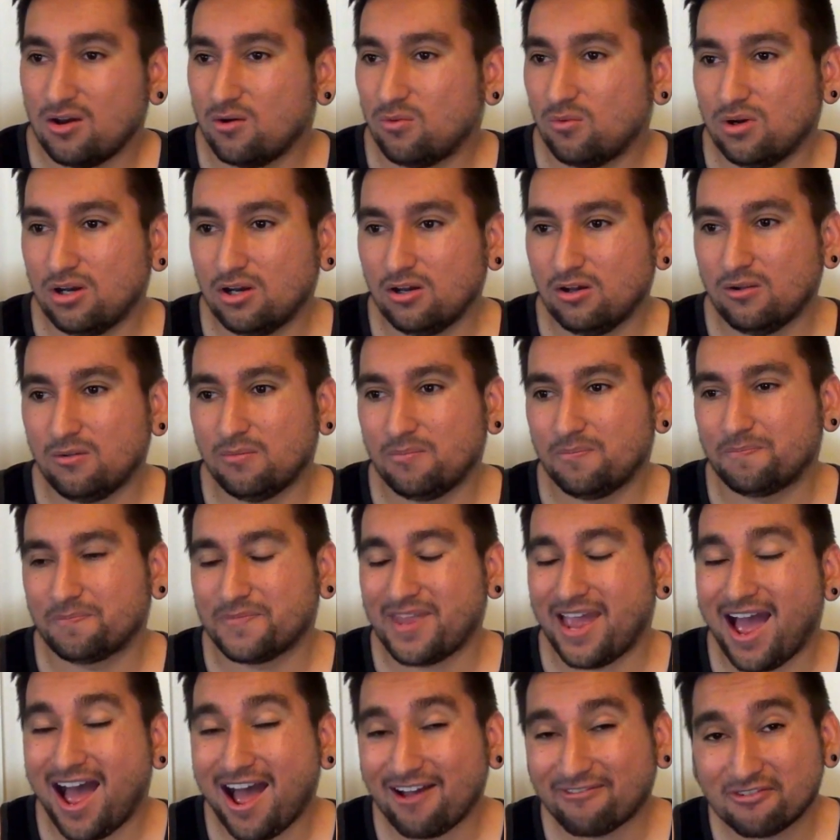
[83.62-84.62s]
Well,
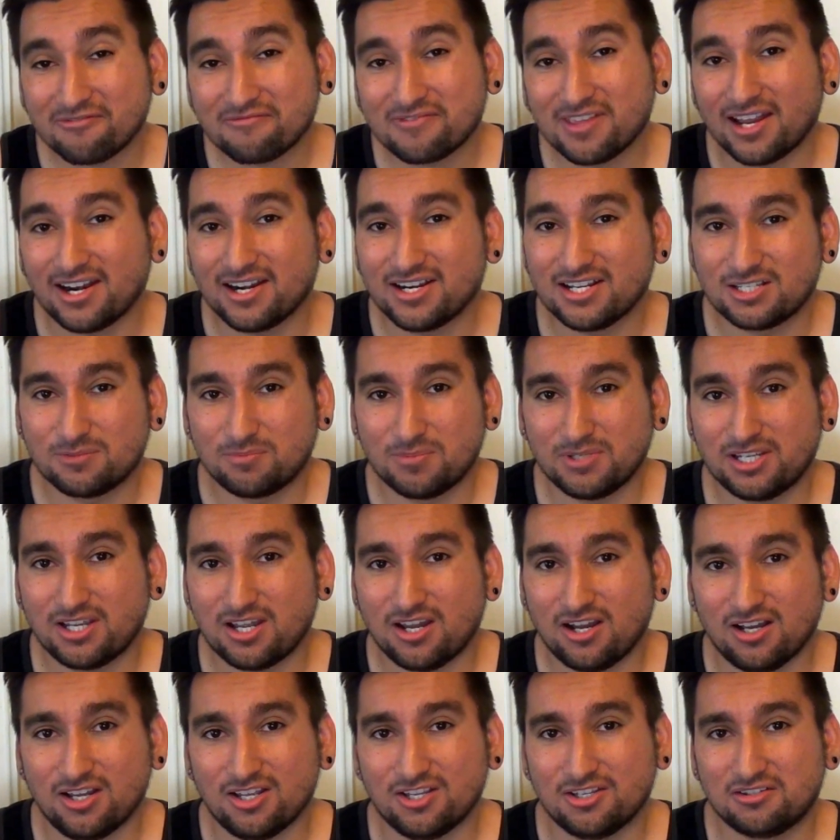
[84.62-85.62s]
half of that is
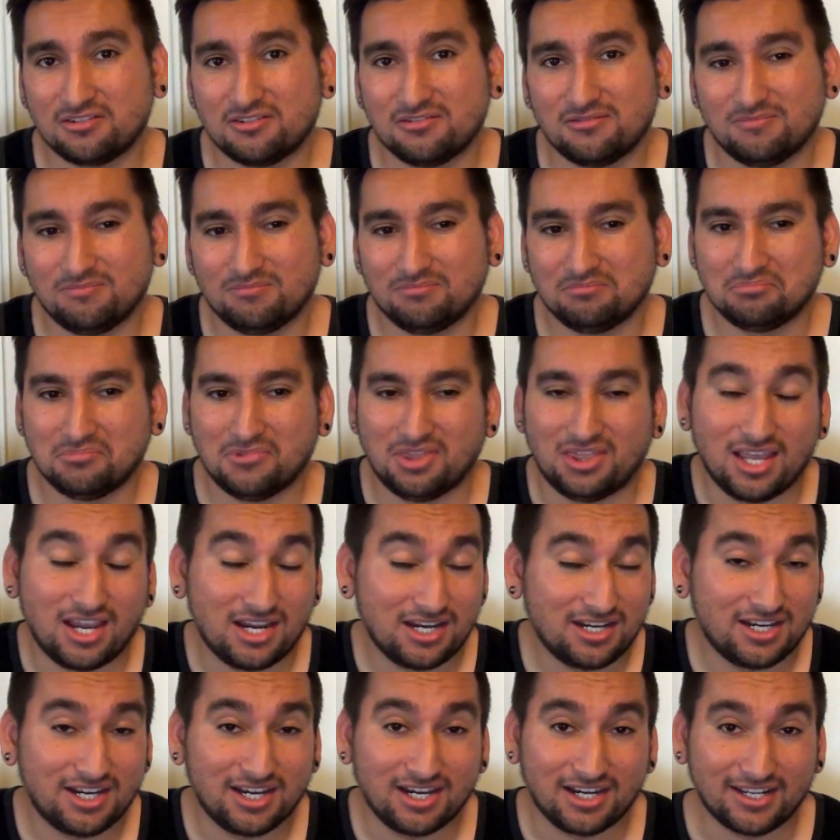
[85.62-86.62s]
because
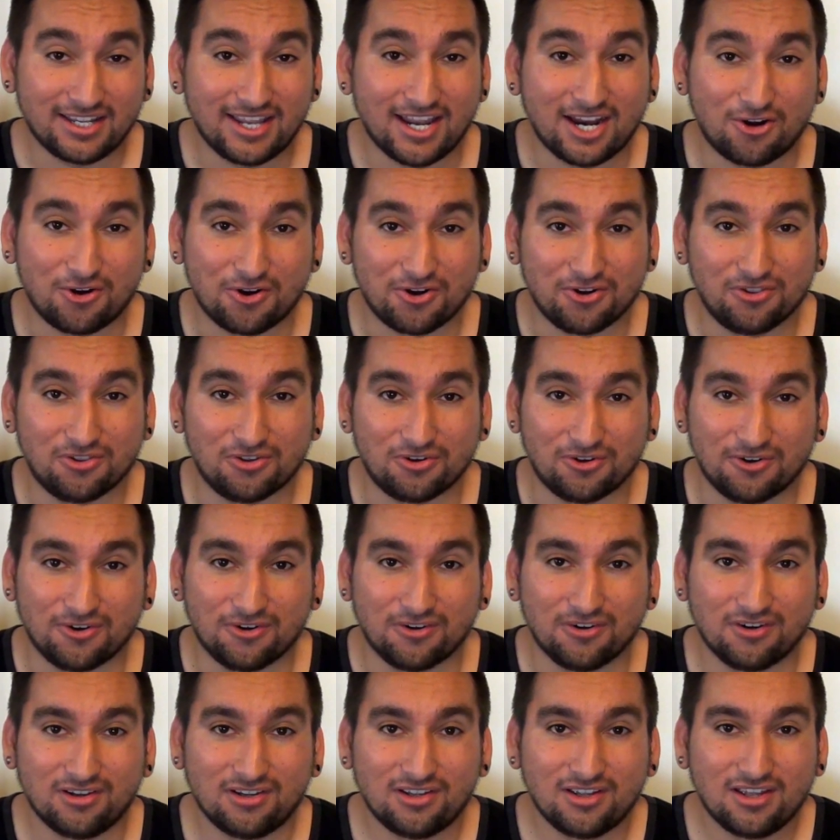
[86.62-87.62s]
they didn't care to
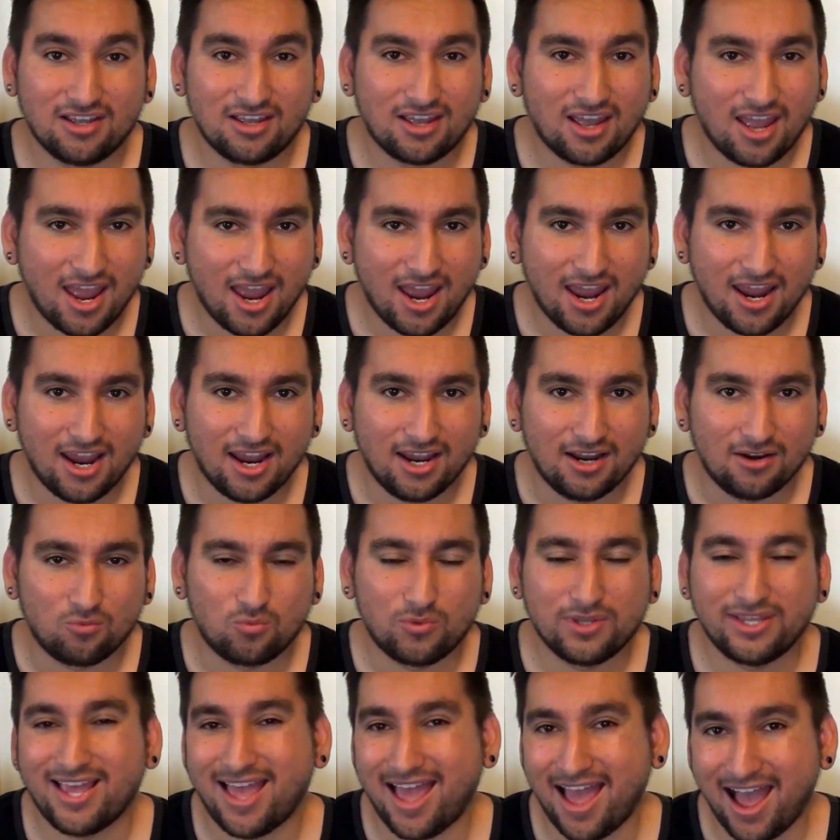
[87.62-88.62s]
learn,
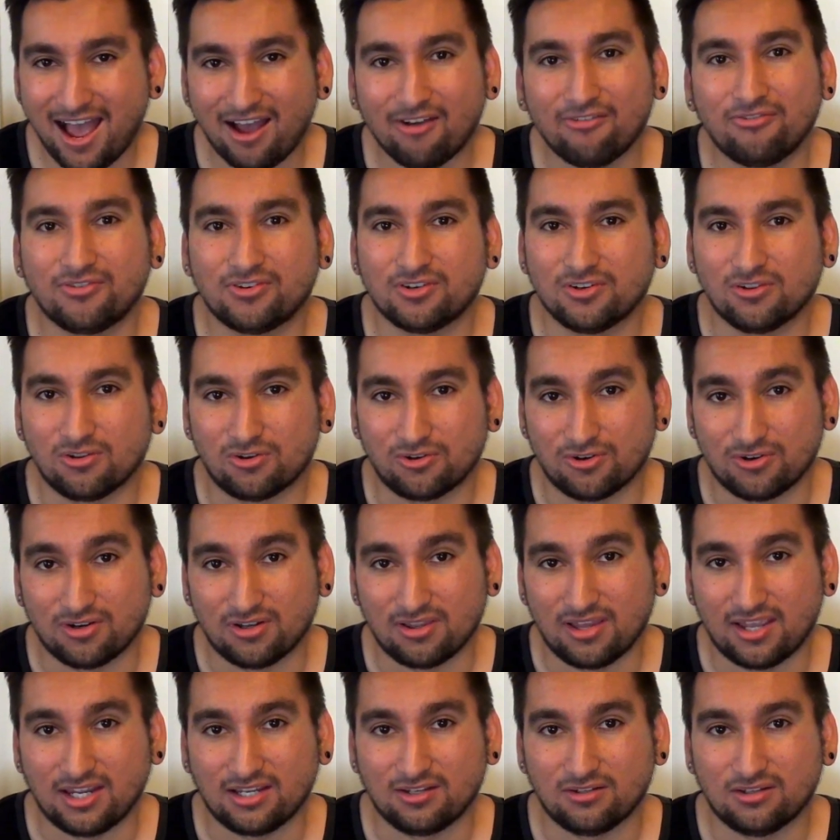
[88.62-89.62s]
and we have to learn
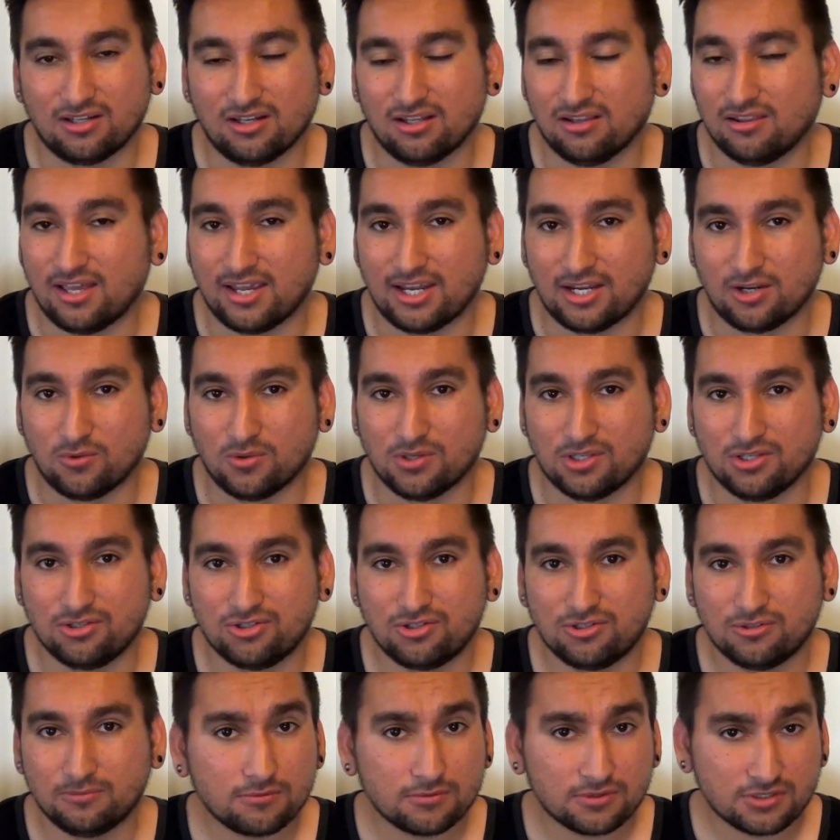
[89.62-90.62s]
a
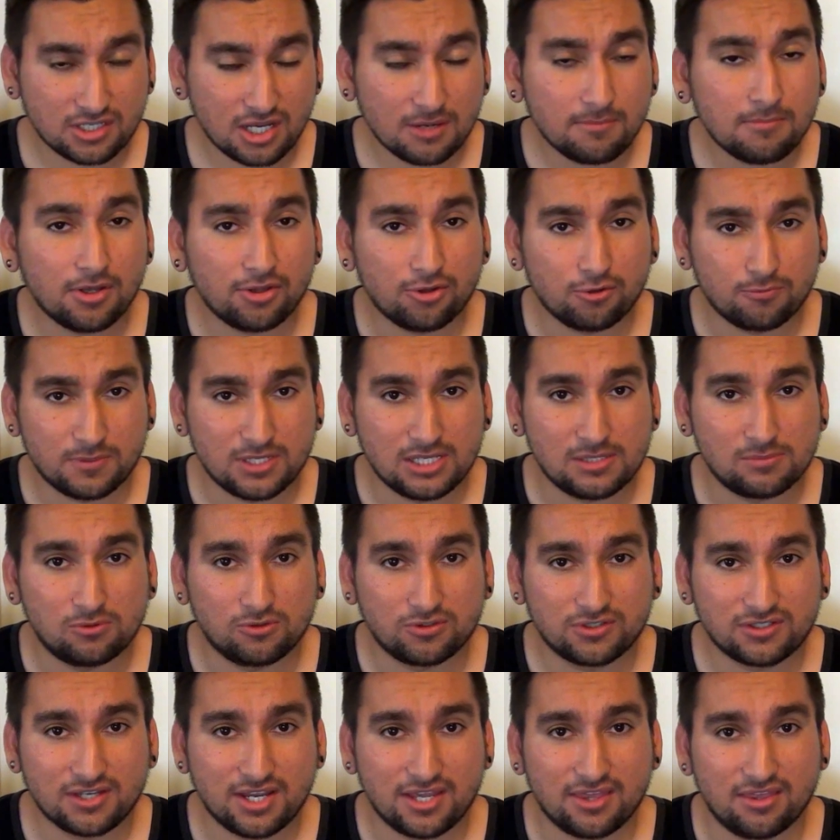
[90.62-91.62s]
language. Some other
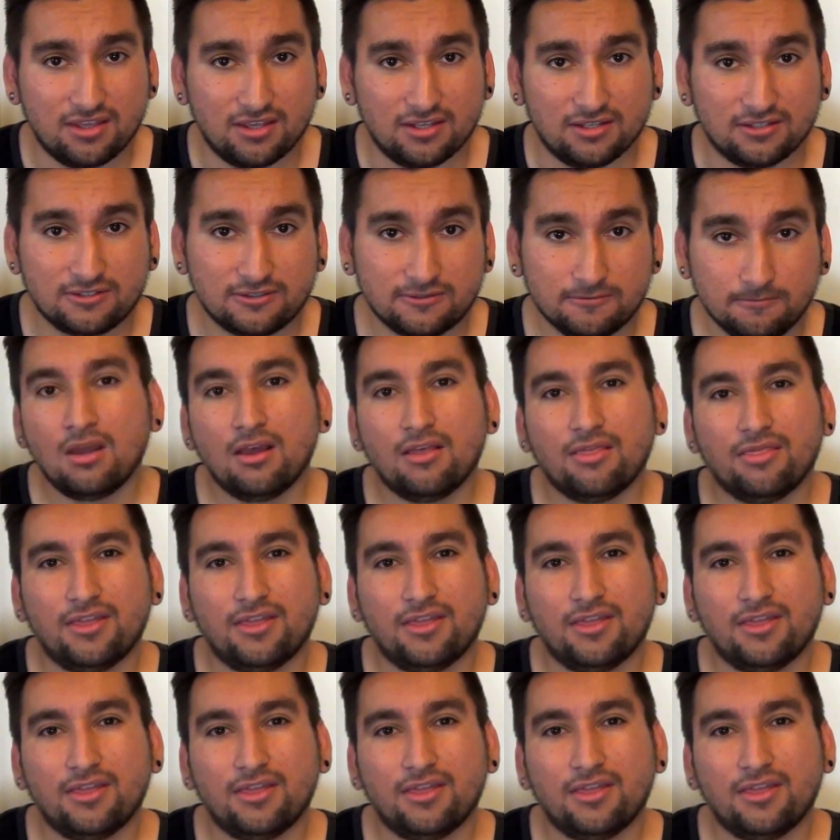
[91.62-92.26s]
people say this.